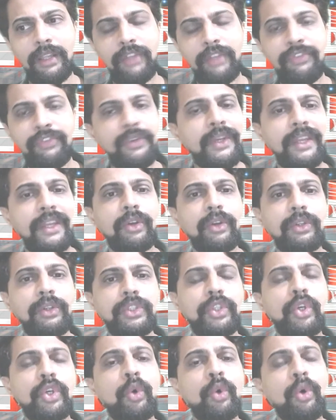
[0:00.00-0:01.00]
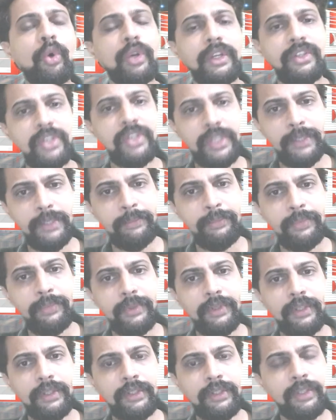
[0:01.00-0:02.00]
If you cannot go on a trip,
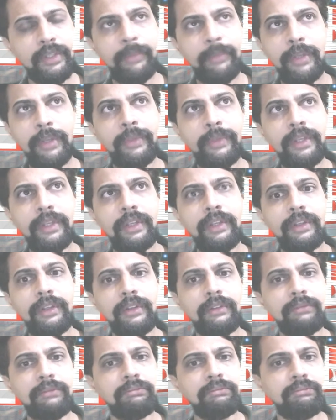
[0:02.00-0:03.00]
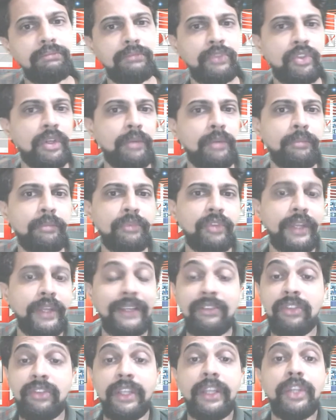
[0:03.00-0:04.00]
there may be some
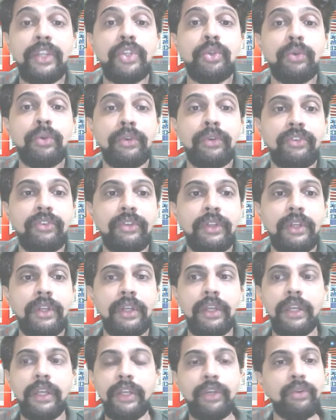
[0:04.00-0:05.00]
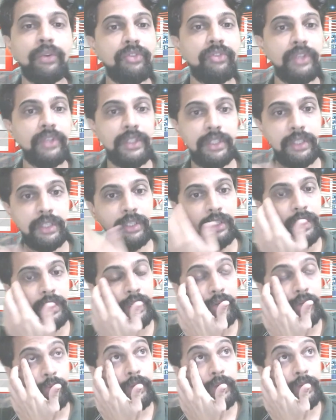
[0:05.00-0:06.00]
sightseeing tours in your city
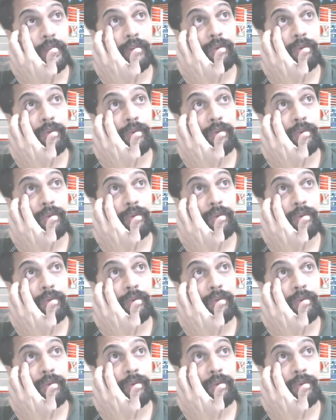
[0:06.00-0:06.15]
where